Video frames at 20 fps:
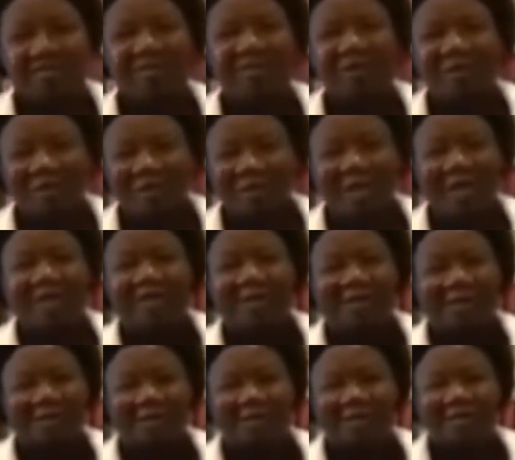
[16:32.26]
If you're not on
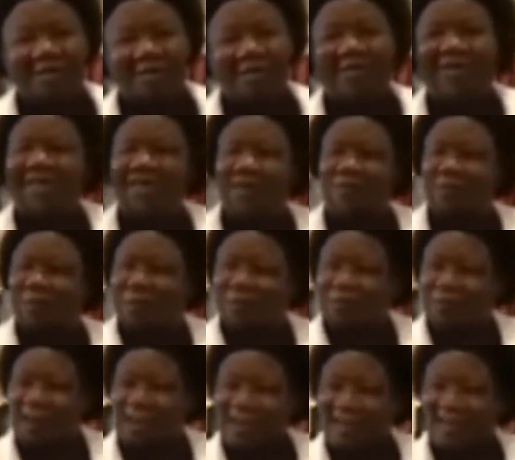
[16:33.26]
hydroxychloroquine, if we
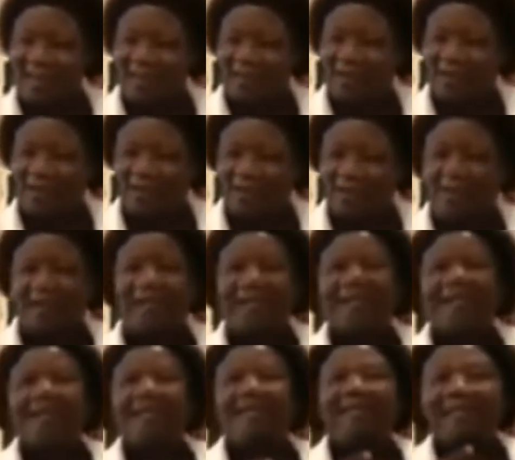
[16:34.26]
don't find it in your urine,
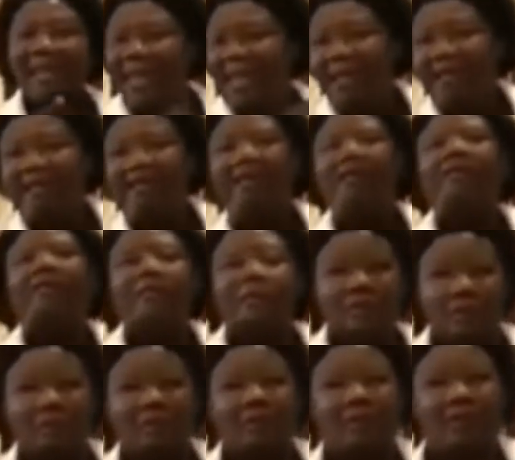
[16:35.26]
then we'll
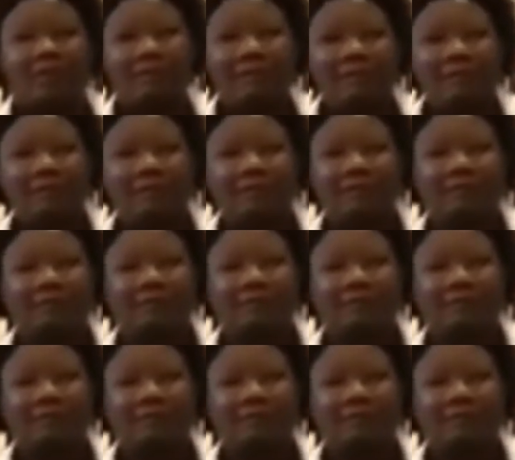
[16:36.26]
stop treating people.